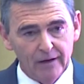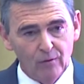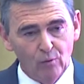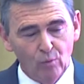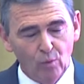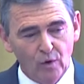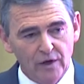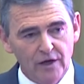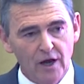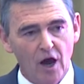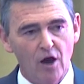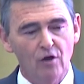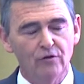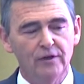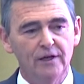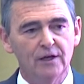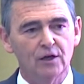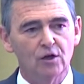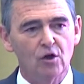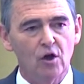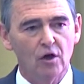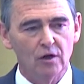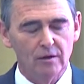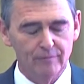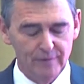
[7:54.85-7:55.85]
We know the
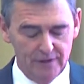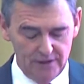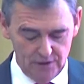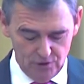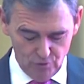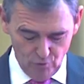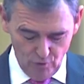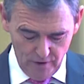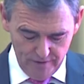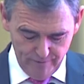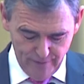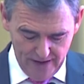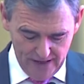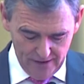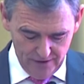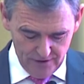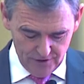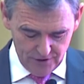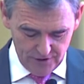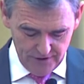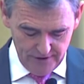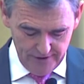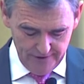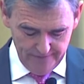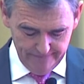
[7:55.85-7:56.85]
economy is
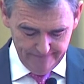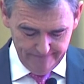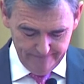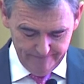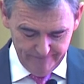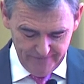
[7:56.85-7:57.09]
rebalancing,